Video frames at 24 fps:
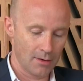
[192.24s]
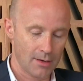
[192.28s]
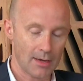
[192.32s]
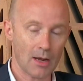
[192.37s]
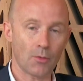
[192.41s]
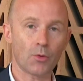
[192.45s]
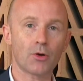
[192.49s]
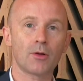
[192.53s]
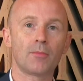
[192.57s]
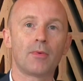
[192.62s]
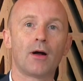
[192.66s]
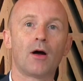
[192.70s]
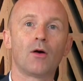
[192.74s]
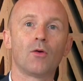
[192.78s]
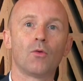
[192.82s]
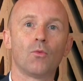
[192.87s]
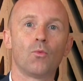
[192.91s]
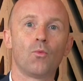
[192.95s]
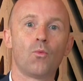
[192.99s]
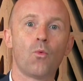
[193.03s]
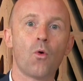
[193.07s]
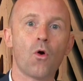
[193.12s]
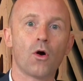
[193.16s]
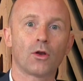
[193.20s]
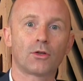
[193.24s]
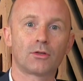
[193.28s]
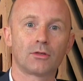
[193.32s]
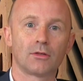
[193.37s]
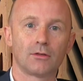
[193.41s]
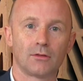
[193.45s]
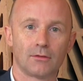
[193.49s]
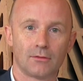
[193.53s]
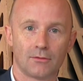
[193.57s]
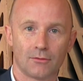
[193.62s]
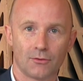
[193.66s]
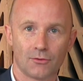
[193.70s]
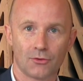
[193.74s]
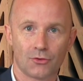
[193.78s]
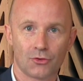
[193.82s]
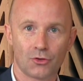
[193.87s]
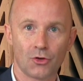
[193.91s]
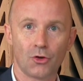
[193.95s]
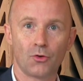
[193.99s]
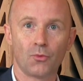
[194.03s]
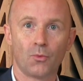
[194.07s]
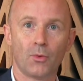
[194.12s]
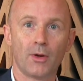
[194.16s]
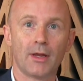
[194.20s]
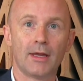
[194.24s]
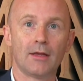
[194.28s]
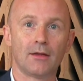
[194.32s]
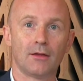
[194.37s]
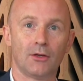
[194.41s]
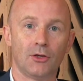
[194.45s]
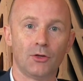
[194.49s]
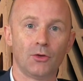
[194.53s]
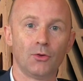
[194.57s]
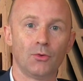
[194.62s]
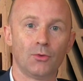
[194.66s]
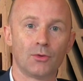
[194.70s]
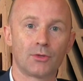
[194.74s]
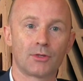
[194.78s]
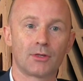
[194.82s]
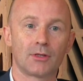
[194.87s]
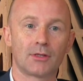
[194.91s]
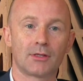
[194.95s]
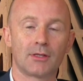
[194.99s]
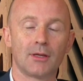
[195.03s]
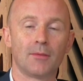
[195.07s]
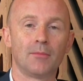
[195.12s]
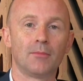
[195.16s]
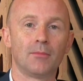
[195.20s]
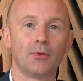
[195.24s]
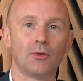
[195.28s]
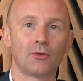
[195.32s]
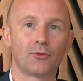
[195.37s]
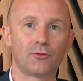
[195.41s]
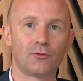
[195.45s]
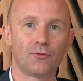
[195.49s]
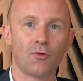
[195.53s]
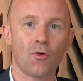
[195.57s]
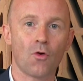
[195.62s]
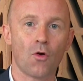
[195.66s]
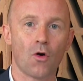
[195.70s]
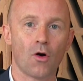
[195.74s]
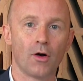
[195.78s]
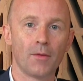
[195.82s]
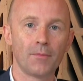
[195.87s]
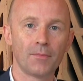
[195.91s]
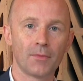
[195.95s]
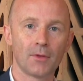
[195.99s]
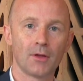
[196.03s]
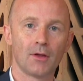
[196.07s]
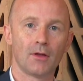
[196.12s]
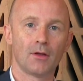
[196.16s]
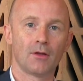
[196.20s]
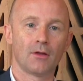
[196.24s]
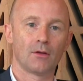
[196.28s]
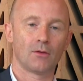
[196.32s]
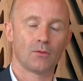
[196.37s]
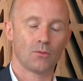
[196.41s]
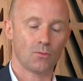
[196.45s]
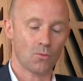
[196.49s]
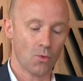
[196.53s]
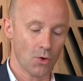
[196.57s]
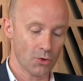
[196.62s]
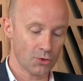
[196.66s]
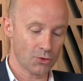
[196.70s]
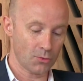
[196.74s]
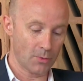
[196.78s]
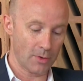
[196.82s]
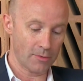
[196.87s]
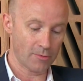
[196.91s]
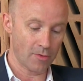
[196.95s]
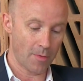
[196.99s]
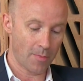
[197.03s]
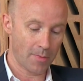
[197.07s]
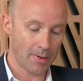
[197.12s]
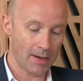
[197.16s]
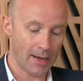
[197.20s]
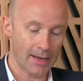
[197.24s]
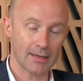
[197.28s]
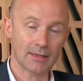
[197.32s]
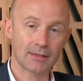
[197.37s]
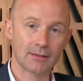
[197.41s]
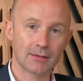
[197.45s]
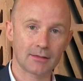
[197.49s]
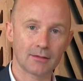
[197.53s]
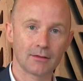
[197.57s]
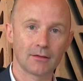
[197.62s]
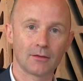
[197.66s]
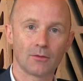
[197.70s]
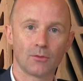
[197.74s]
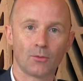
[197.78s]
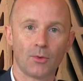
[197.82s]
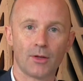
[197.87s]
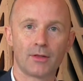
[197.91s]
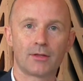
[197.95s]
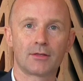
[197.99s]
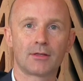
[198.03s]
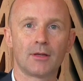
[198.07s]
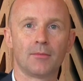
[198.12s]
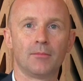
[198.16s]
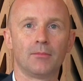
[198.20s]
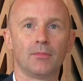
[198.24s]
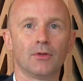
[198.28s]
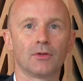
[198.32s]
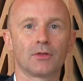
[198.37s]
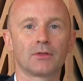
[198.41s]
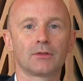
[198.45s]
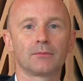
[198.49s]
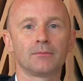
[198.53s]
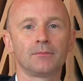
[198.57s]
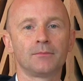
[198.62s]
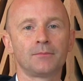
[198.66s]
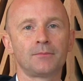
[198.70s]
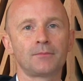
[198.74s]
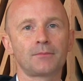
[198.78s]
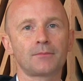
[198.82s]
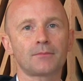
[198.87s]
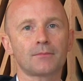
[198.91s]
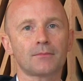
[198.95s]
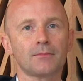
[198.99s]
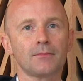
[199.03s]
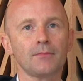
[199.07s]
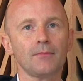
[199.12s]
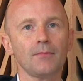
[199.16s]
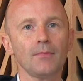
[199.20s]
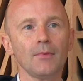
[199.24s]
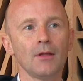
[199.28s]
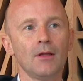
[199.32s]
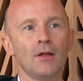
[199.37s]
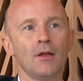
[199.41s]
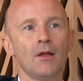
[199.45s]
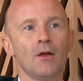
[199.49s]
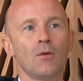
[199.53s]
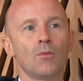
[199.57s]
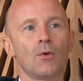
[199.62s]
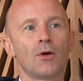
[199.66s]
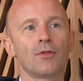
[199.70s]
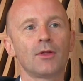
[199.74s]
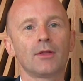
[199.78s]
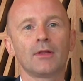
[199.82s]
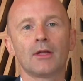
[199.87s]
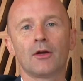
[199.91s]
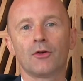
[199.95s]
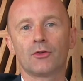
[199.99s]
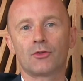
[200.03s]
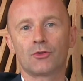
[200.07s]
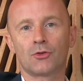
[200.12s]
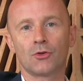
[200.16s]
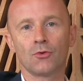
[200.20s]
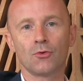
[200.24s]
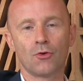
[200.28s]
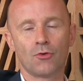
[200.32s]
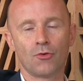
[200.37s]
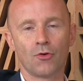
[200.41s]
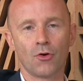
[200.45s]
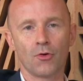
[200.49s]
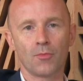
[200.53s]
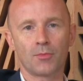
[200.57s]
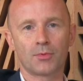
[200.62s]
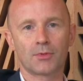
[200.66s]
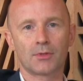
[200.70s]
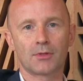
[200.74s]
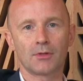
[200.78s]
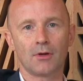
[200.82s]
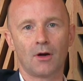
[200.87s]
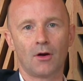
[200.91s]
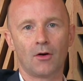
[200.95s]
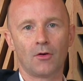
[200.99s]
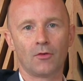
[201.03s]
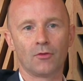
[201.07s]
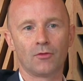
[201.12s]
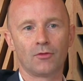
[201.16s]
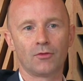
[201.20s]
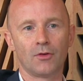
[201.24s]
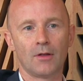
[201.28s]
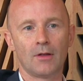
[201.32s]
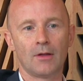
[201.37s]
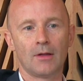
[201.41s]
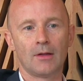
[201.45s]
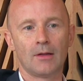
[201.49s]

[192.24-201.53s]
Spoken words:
Now what about what should we use symbols for? What do we replace with symbols? Well, I think there are 2 groups of